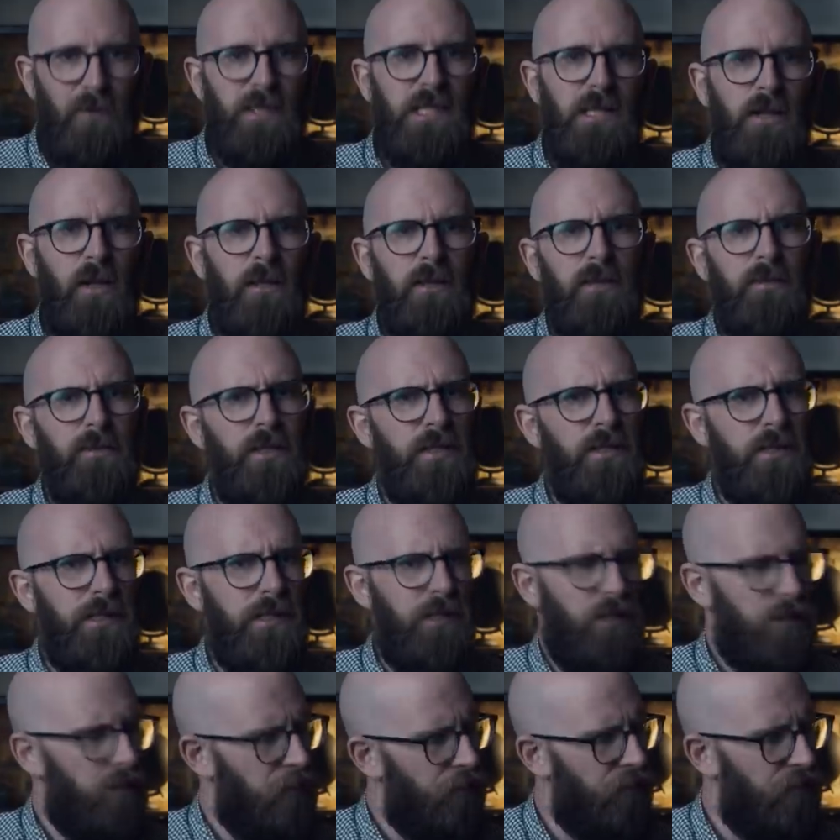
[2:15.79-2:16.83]
was not the
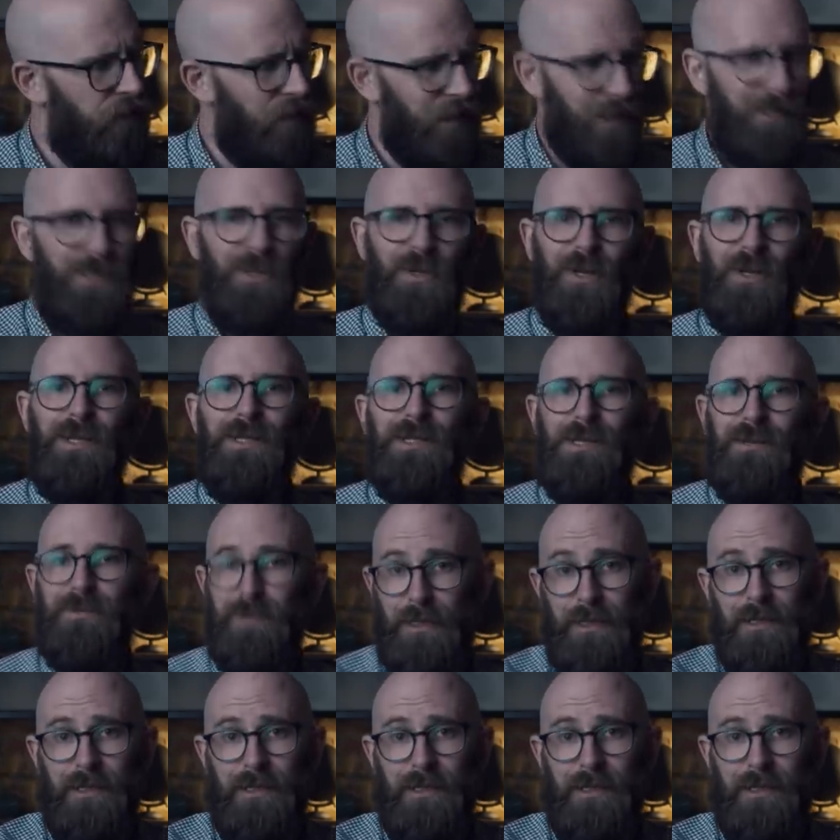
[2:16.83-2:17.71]
most obvious choice of